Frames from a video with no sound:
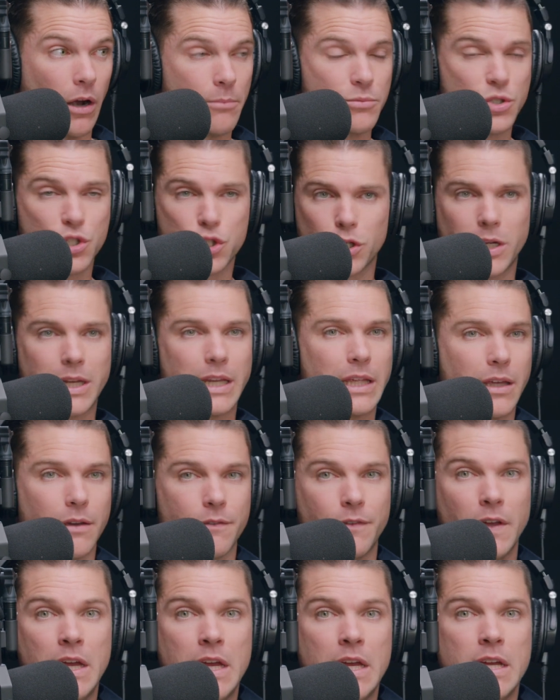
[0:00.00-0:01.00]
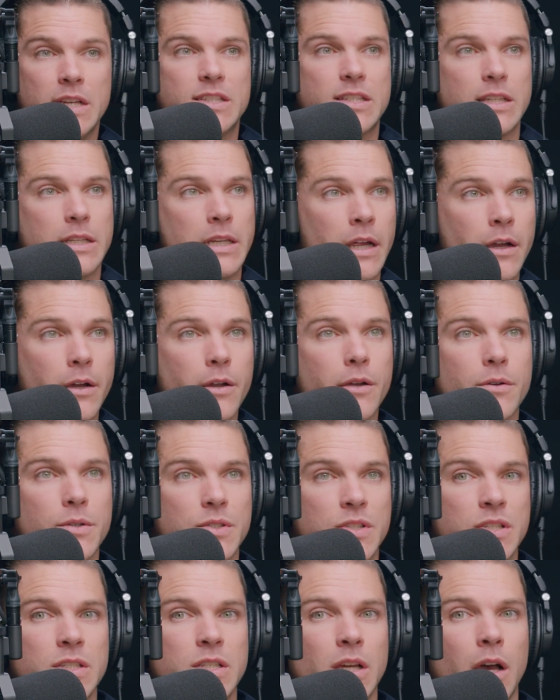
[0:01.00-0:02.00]
I'm just trying to give
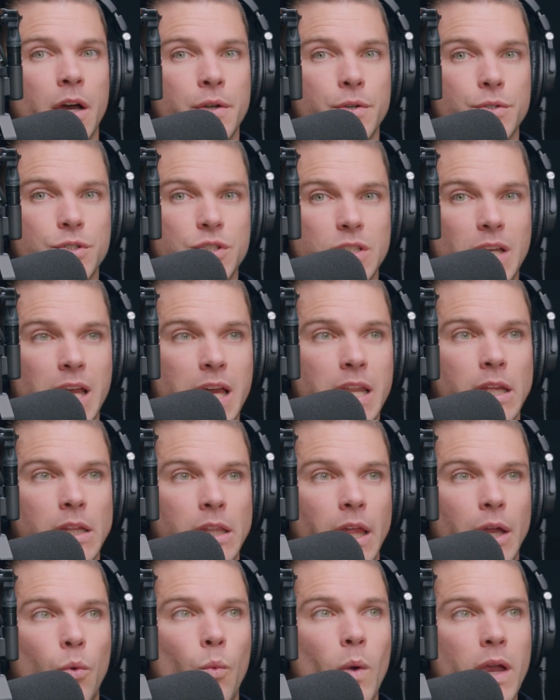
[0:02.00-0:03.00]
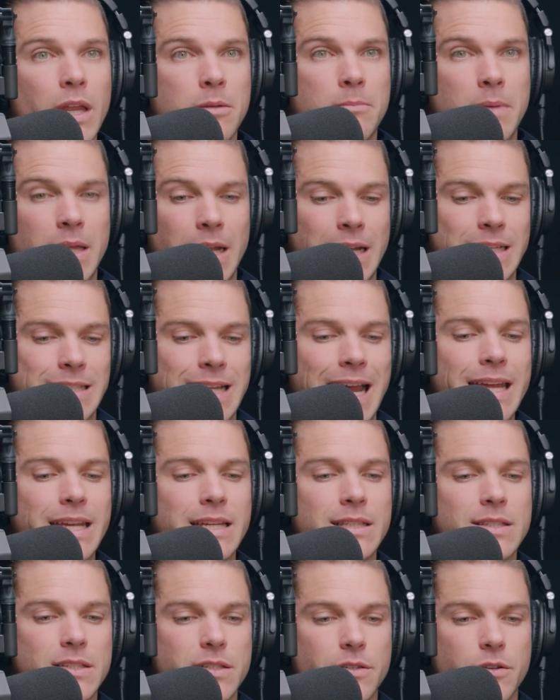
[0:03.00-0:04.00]
scenarios into understanding like, wait a minute, as I
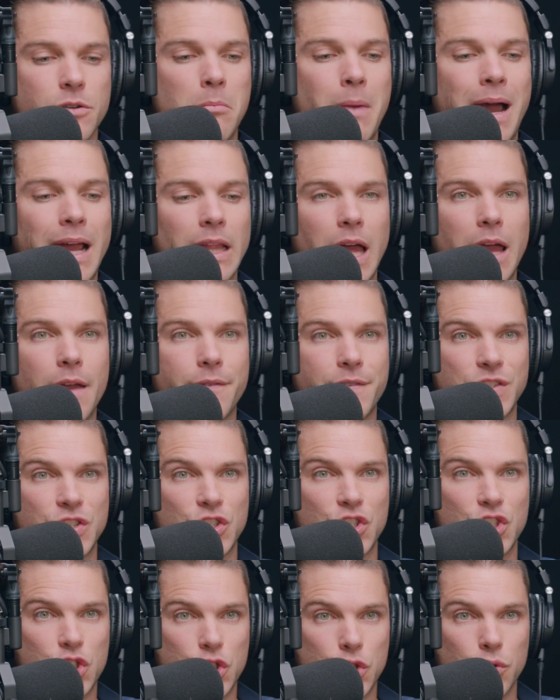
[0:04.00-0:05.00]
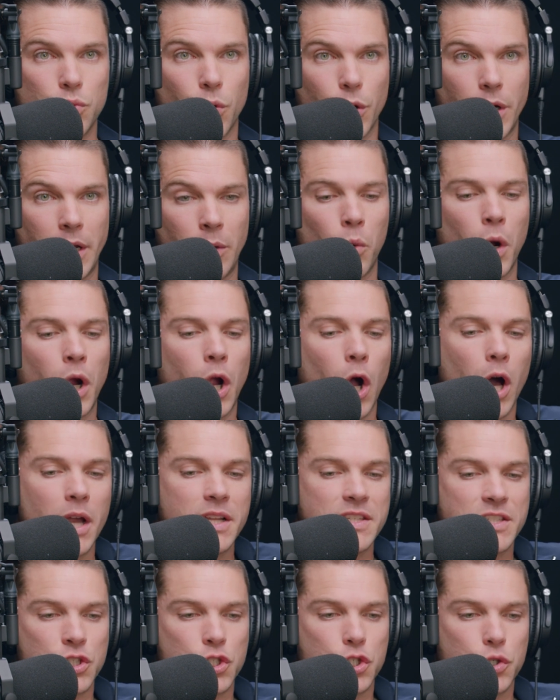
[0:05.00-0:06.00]
consider my life as a steward and what
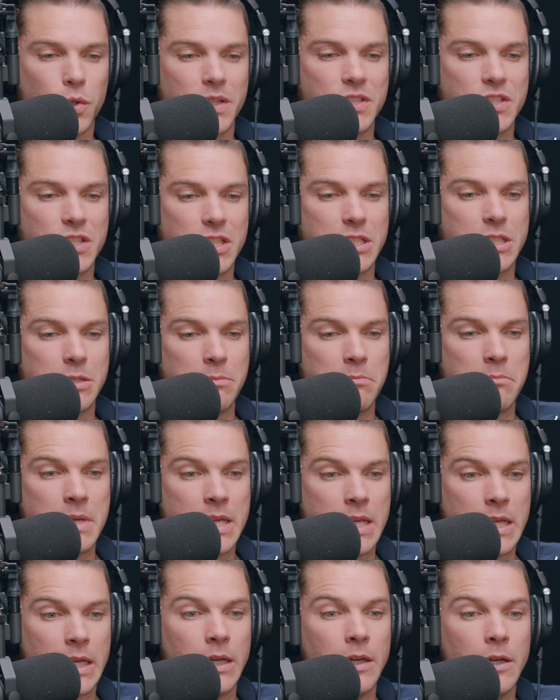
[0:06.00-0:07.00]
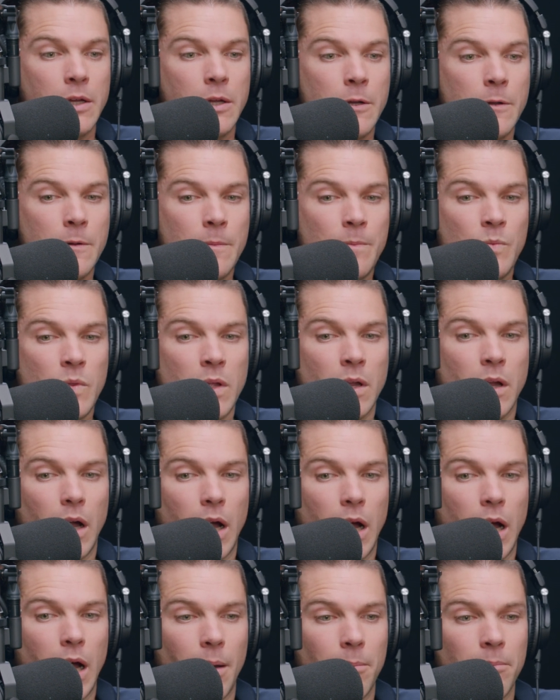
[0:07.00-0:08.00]
God has entrusted to me,
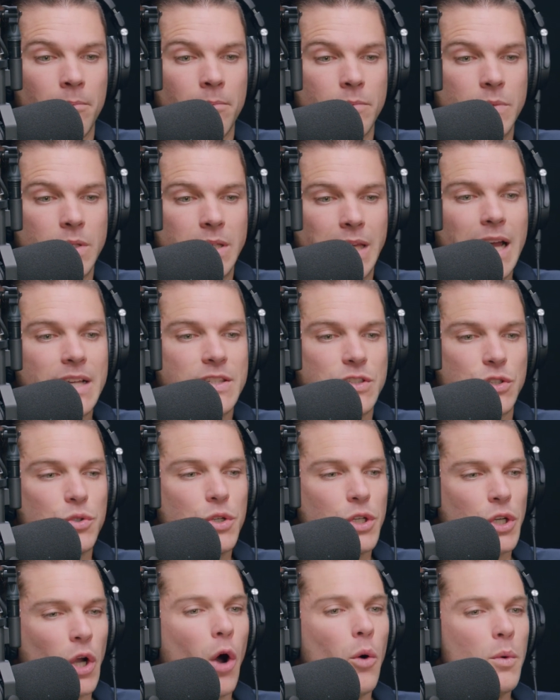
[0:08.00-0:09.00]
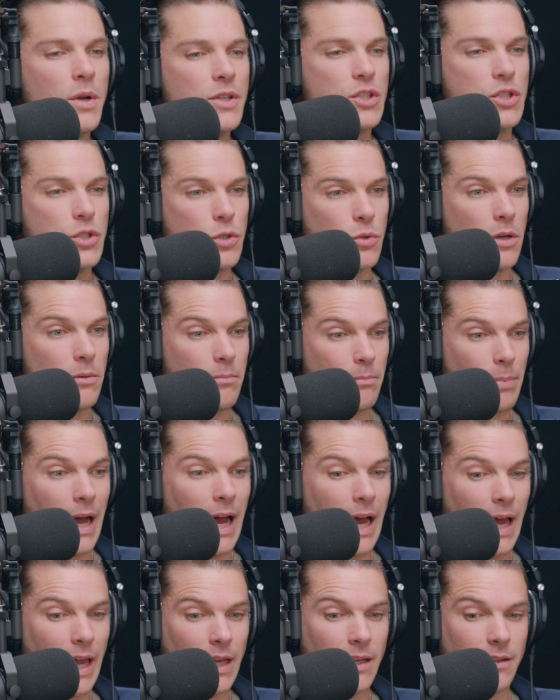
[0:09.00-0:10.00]
um, yes, you can always do it
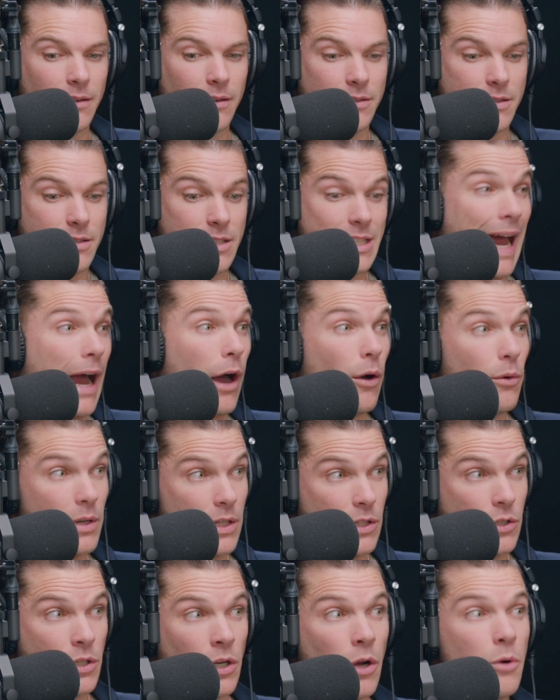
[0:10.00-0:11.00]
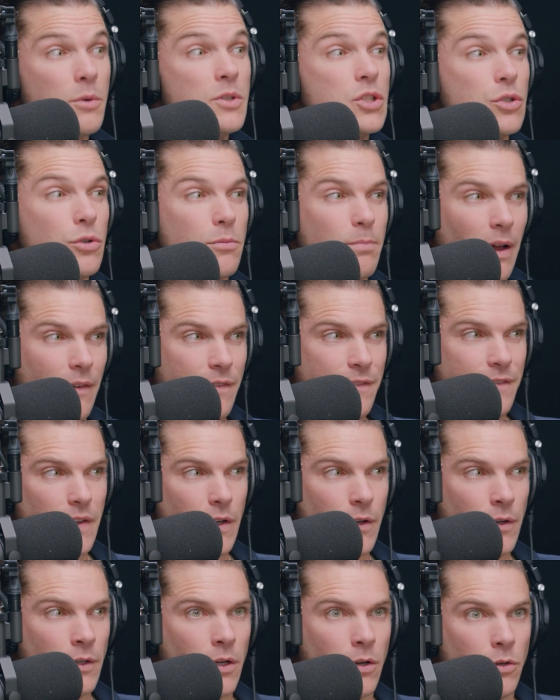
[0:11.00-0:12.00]
by doubt. You can always do it by
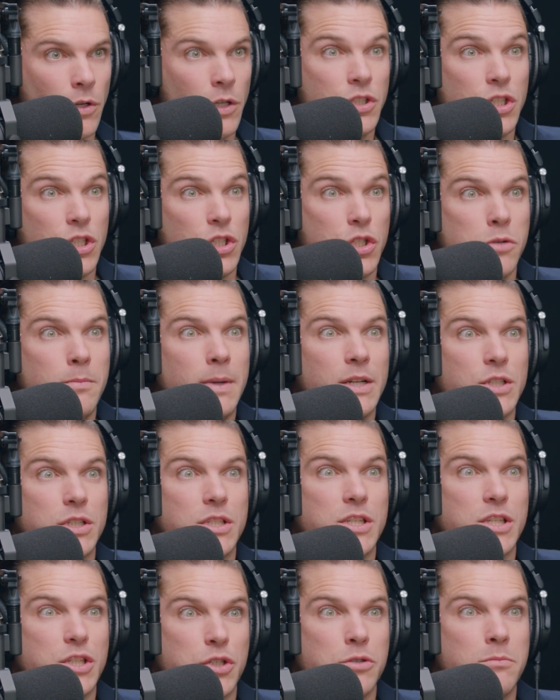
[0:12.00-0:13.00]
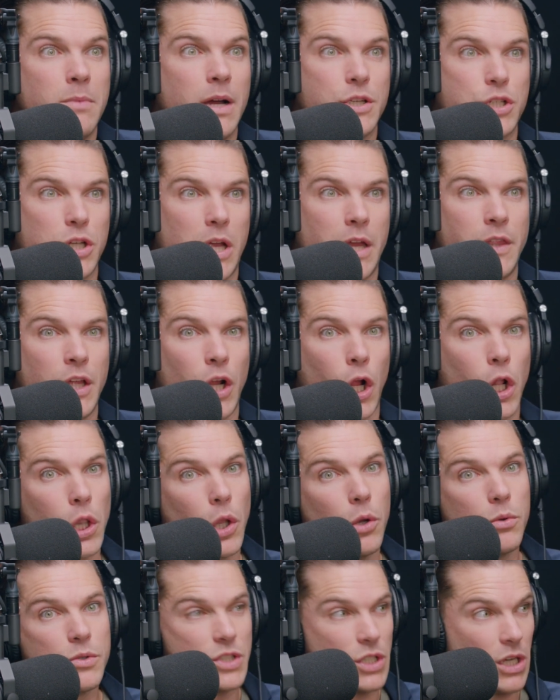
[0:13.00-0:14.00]
fear and go, no, this is too much, this is too much, and then
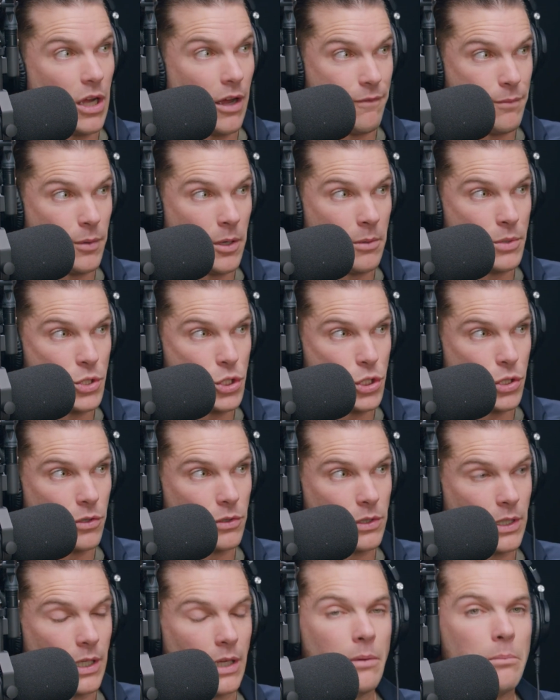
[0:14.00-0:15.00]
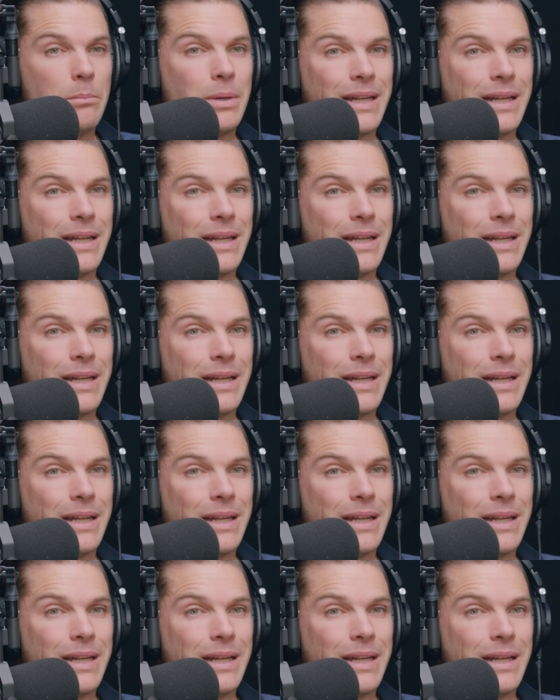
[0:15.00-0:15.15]
close it off prematurely.